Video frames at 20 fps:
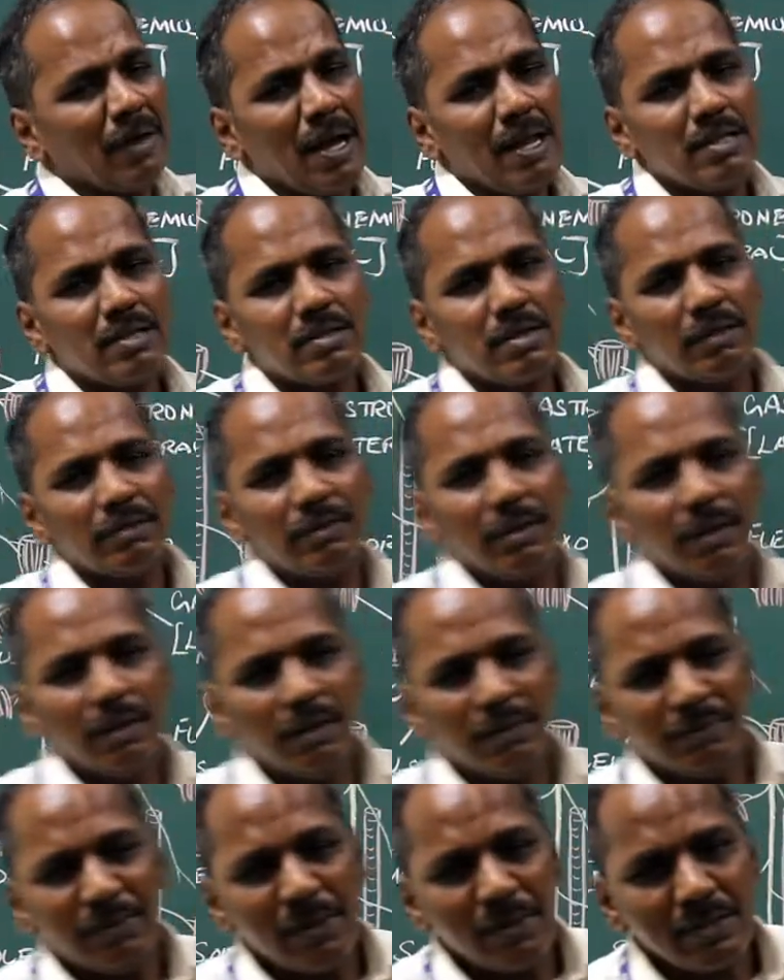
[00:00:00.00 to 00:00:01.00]
branch of
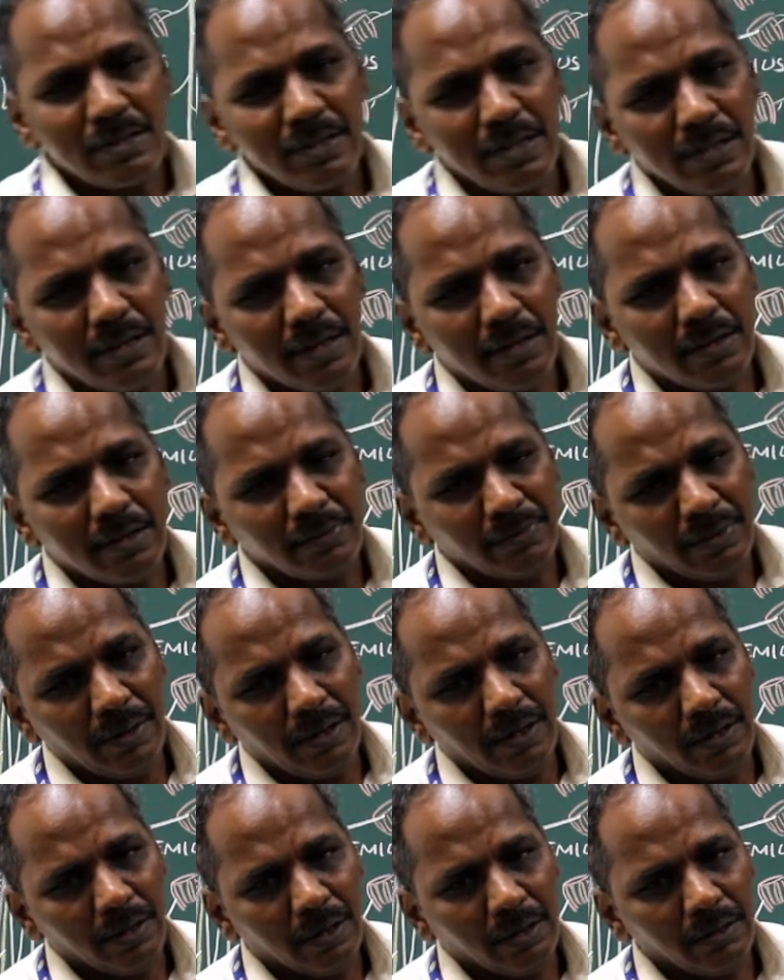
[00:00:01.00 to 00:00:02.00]
the posterior
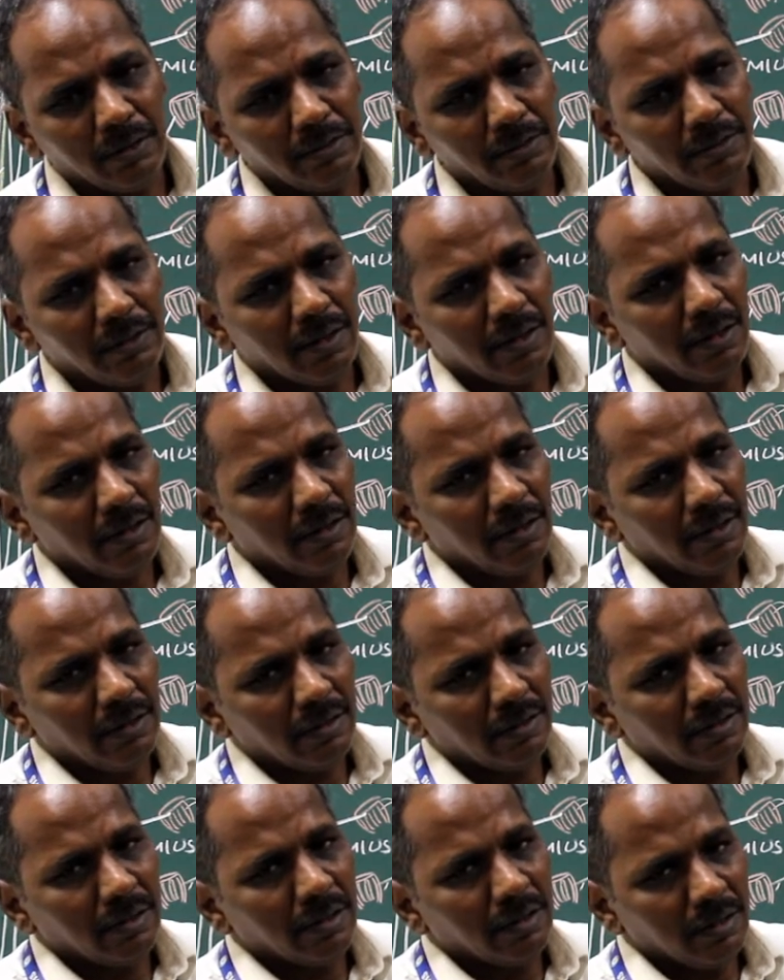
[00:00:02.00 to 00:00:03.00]
tibial nerve,
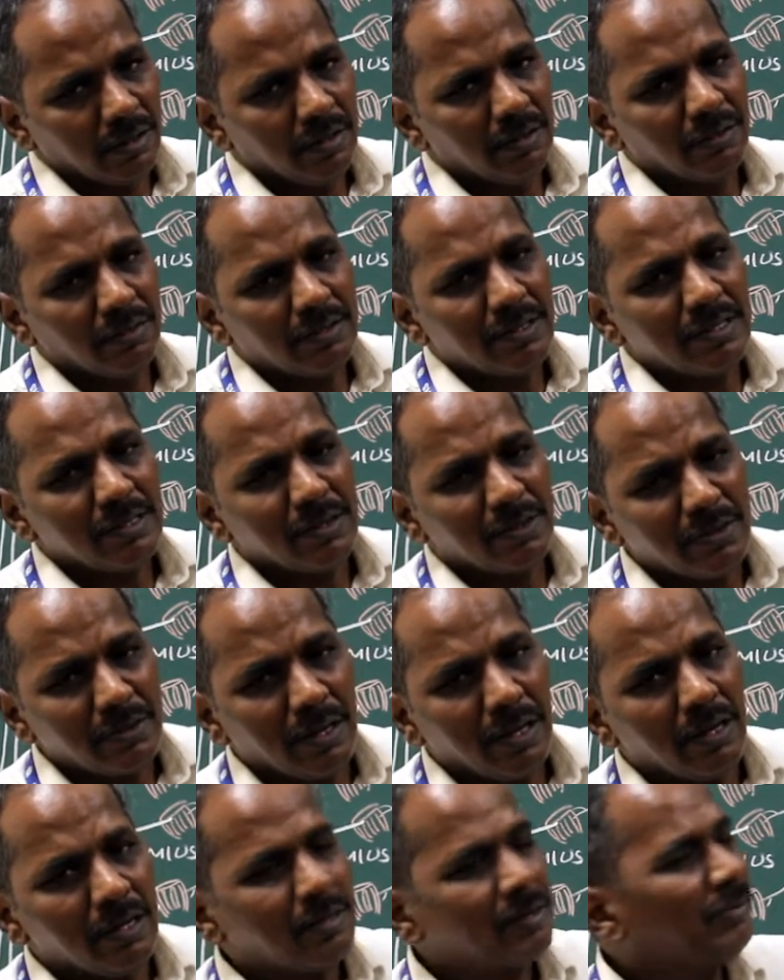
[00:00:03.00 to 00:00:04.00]
which is a
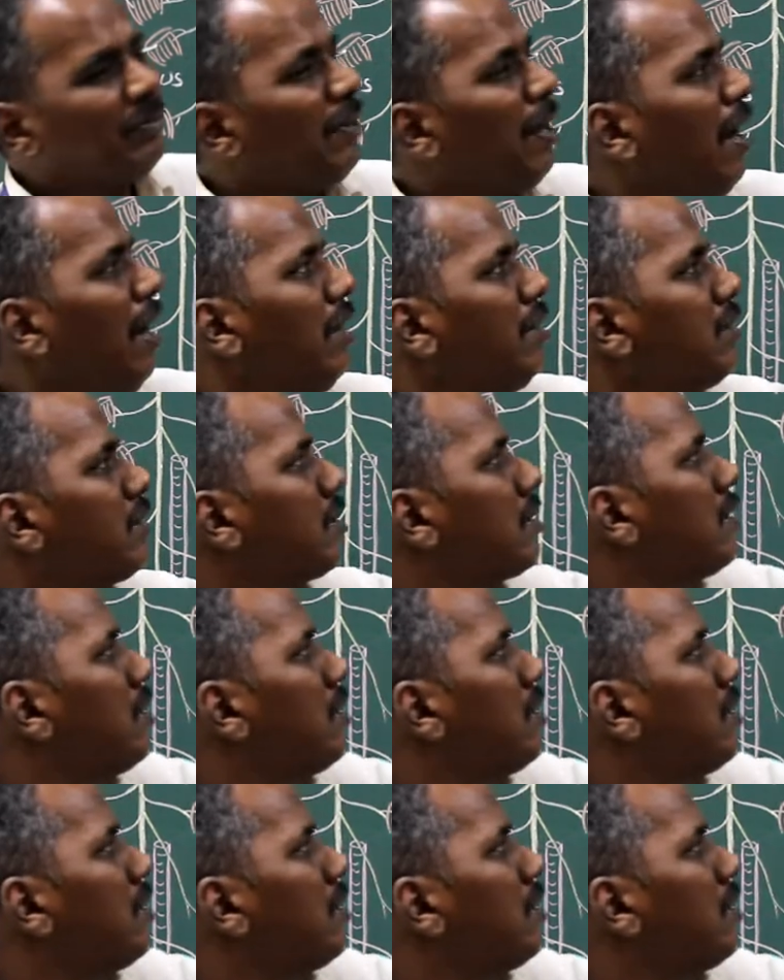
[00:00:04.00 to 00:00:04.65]
cutaneous branch,